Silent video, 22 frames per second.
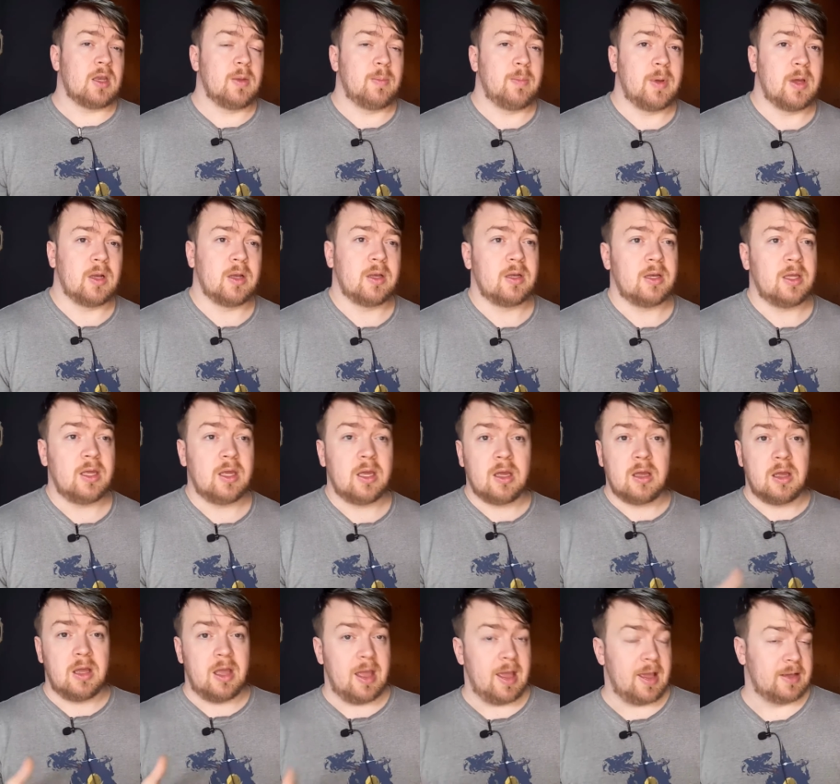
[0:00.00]
ability
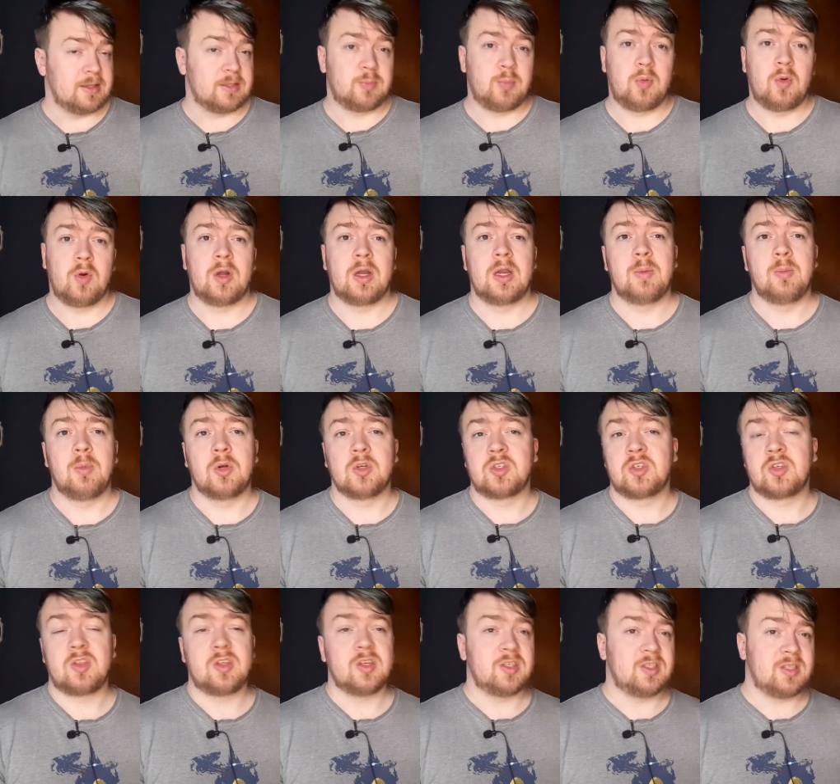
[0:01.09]
is pretty
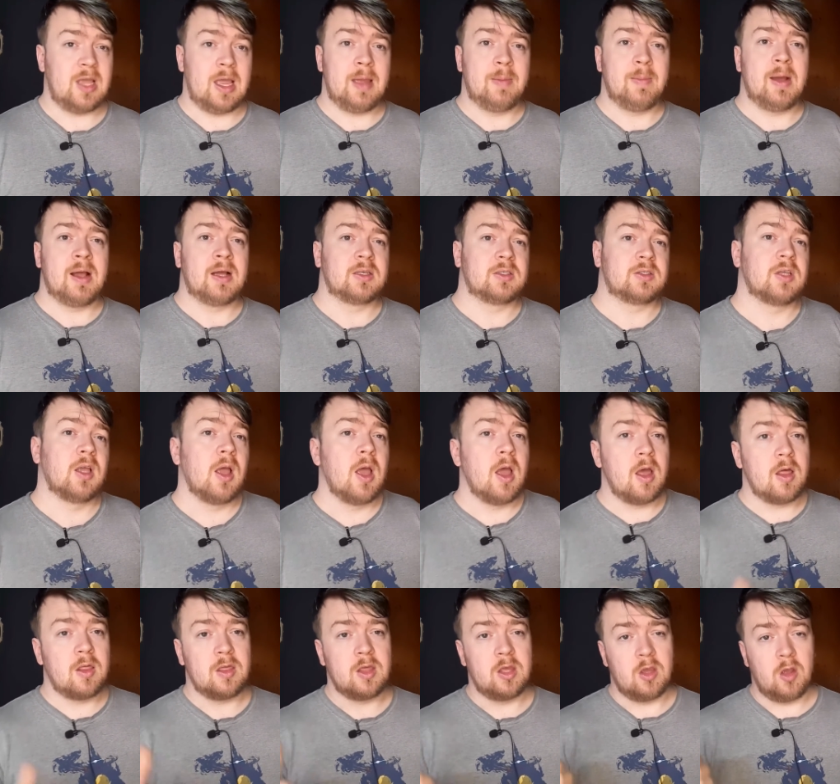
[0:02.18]
much the same as
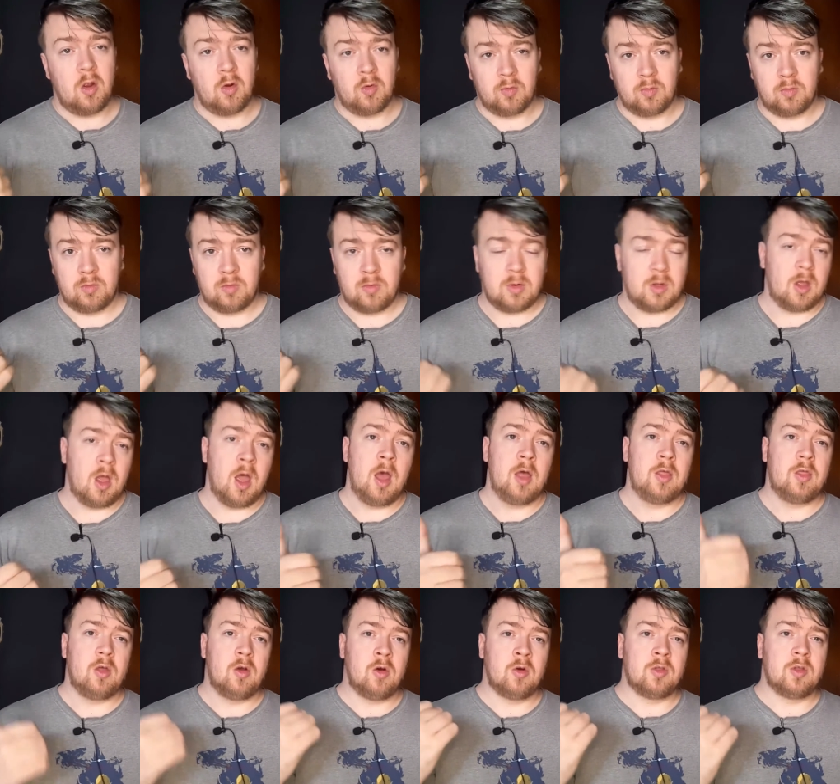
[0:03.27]
the
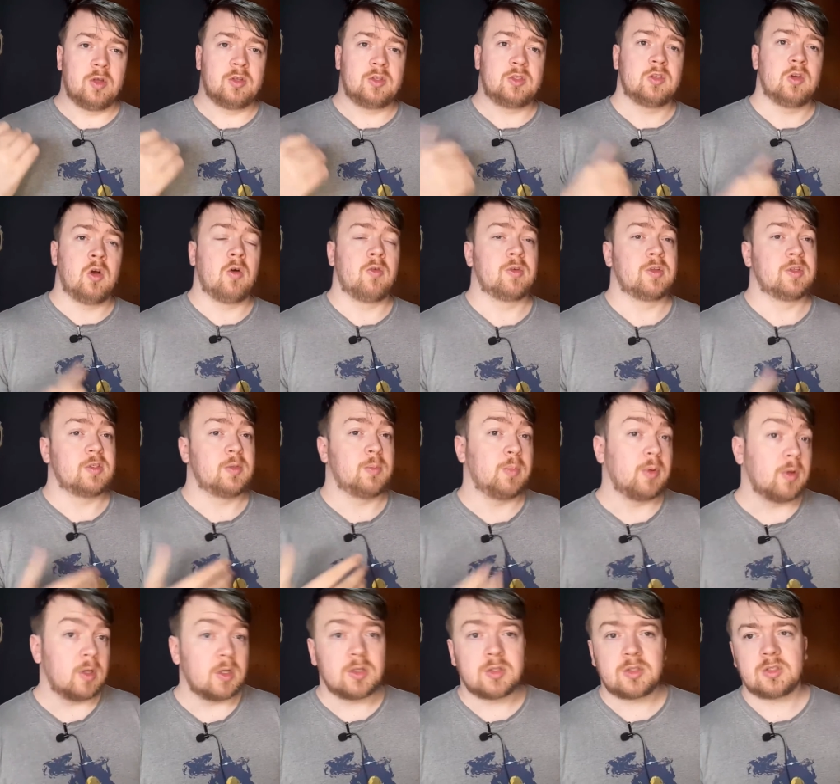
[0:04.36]
other Sorin's
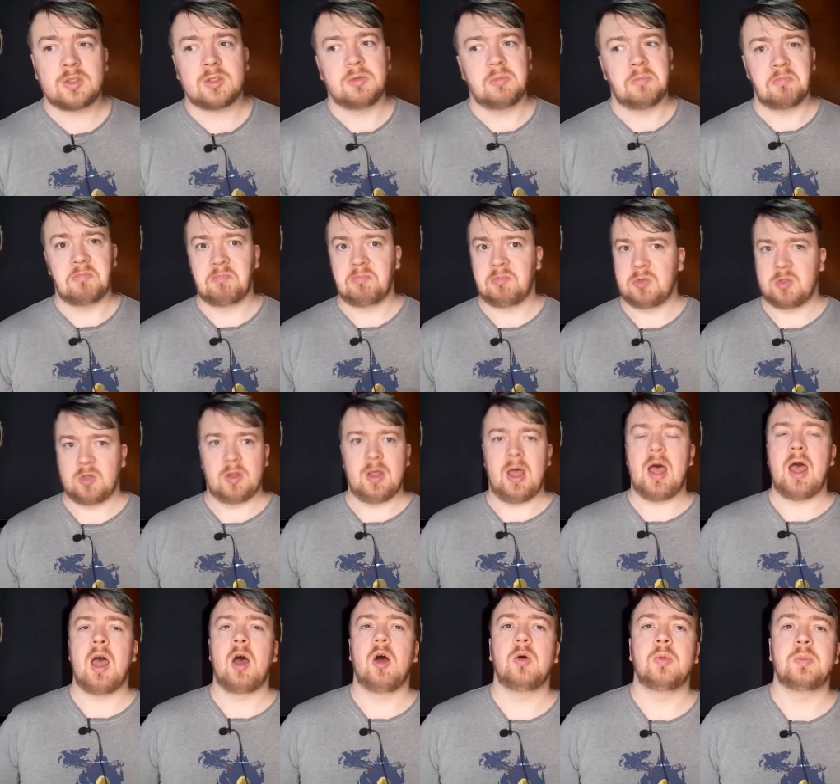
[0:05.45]
plus, so
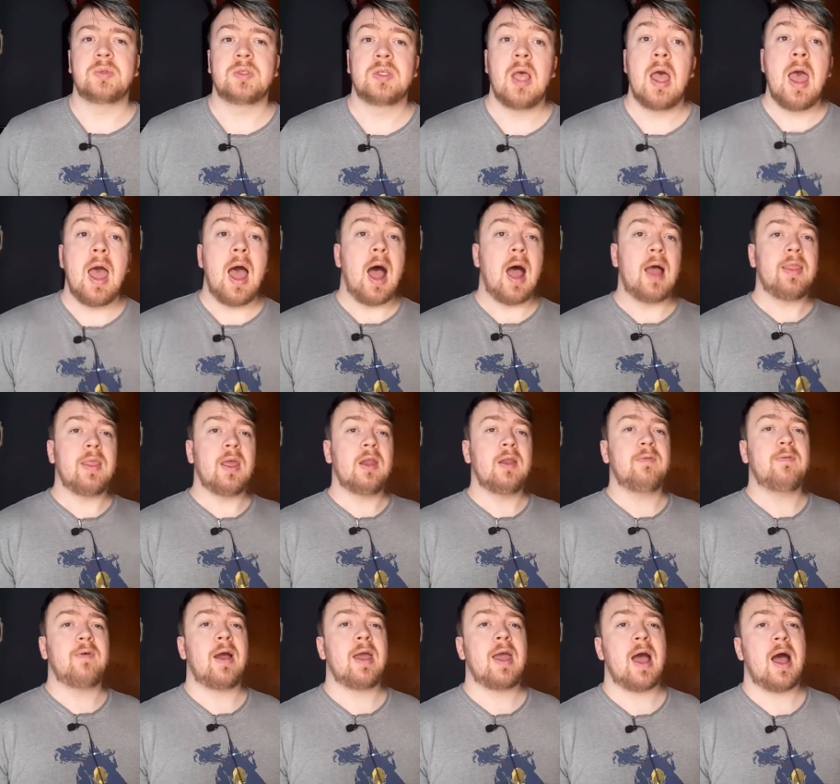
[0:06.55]
that helps. And then
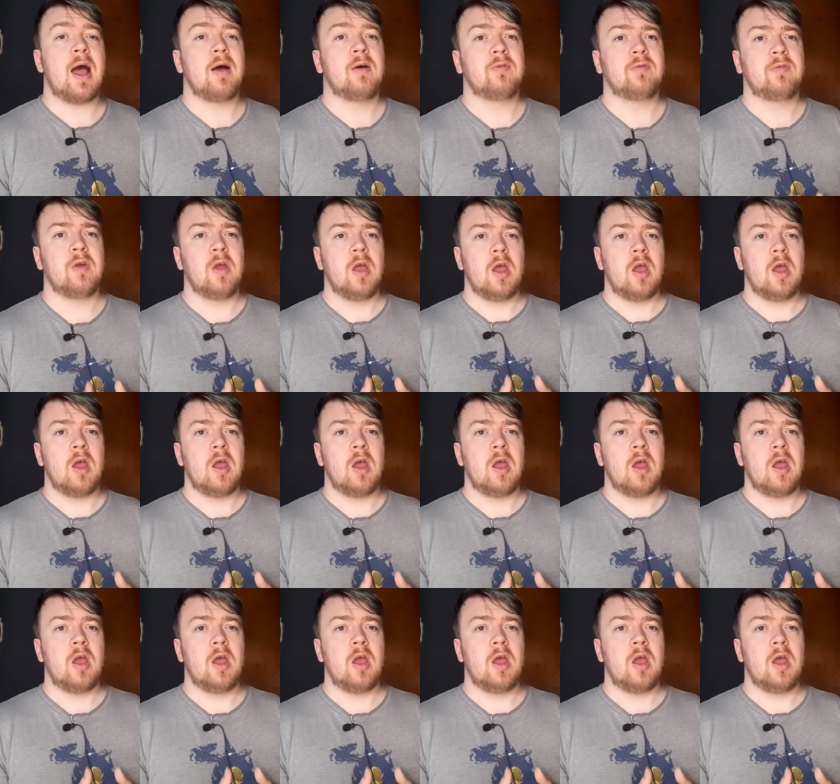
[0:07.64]
if I have